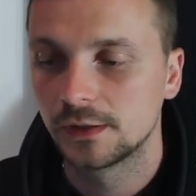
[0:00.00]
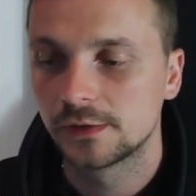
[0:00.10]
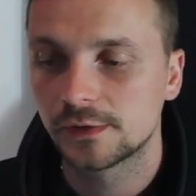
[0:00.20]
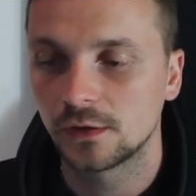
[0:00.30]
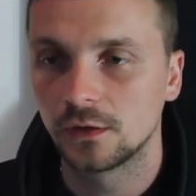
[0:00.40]

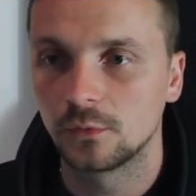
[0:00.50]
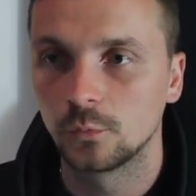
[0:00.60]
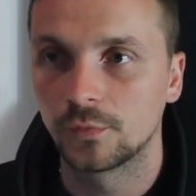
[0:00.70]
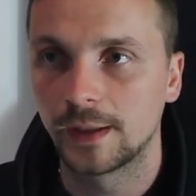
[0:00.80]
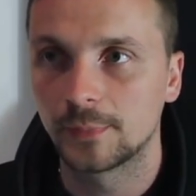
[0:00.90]
So
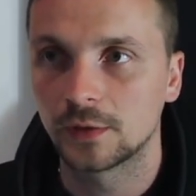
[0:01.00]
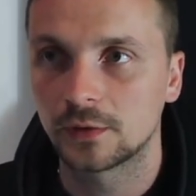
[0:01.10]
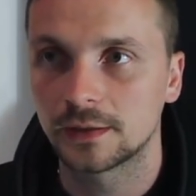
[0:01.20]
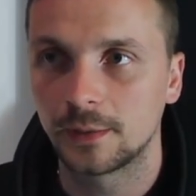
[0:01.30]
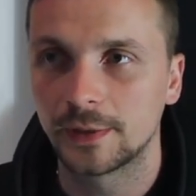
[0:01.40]
would they be
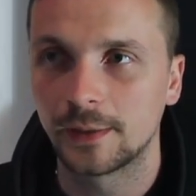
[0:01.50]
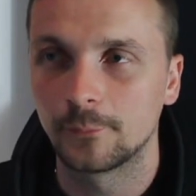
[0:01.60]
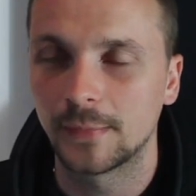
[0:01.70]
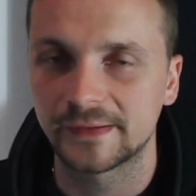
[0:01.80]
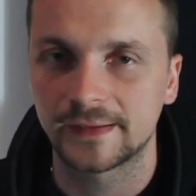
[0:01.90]
looking? I
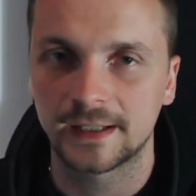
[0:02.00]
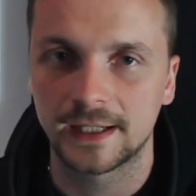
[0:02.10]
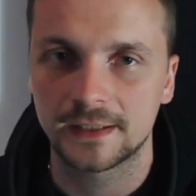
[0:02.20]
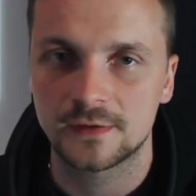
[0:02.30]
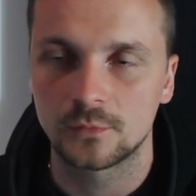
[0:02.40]
mean, Man City
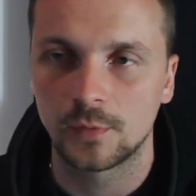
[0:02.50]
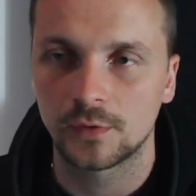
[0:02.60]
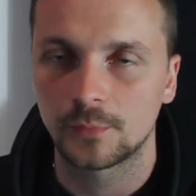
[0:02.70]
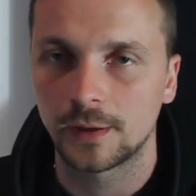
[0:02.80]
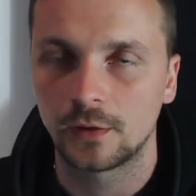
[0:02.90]
aren't too
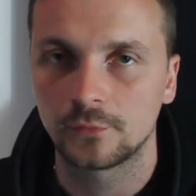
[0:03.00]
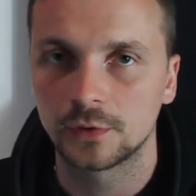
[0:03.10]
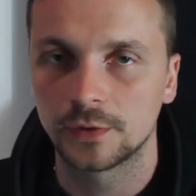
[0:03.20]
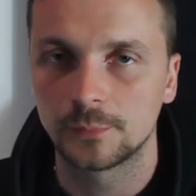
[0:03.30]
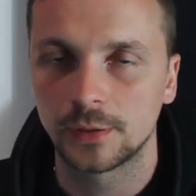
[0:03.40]
bothered about
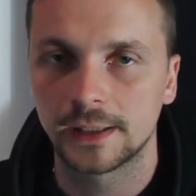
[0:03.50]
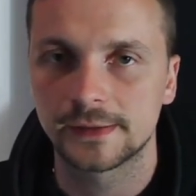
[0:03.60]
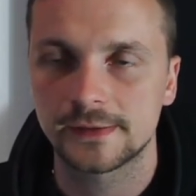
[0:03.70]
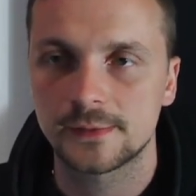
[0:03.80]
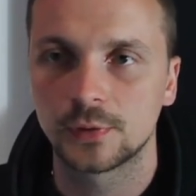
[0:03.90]
offloading
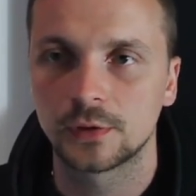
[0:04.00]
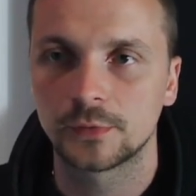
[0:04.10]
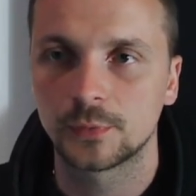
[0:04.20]
players, I suppose.